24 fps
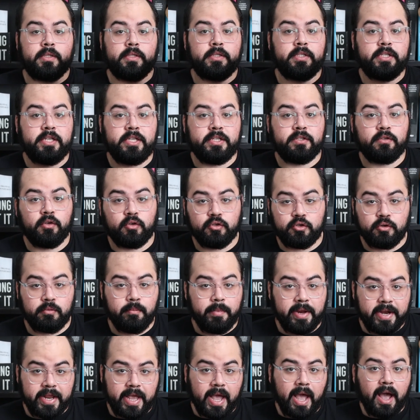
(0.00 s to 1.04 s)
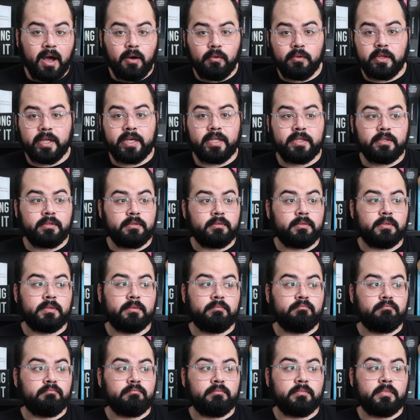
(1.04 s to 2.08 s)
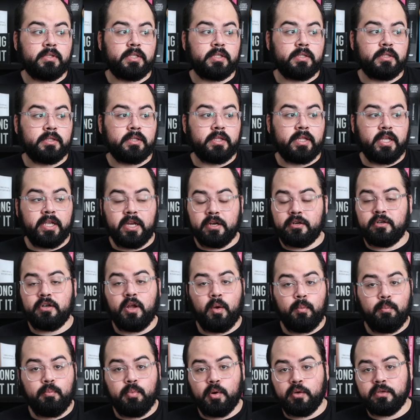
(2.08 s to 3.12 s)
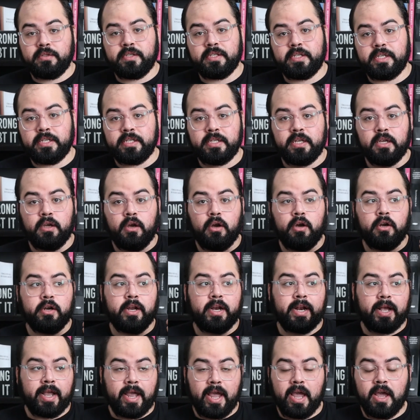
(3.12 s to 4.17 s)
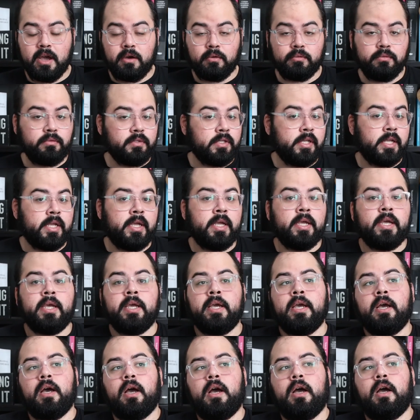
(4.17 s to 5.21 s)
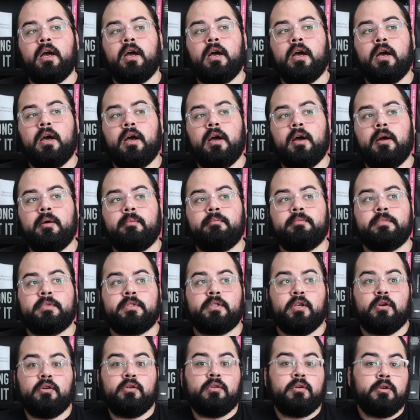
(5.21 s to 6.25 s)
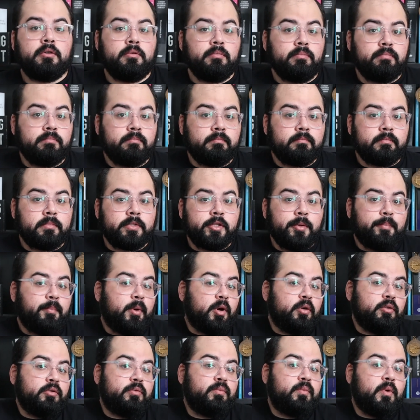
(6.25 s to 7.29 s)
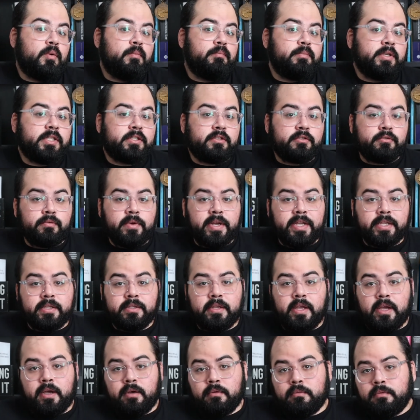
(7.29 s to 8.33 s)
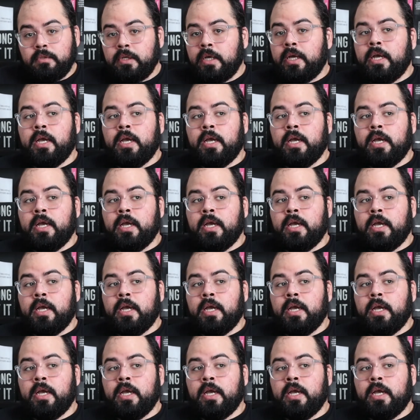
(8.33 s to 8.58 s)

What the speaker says: the social media outlet, they are not posting it on an account, so the post won't be stricken down,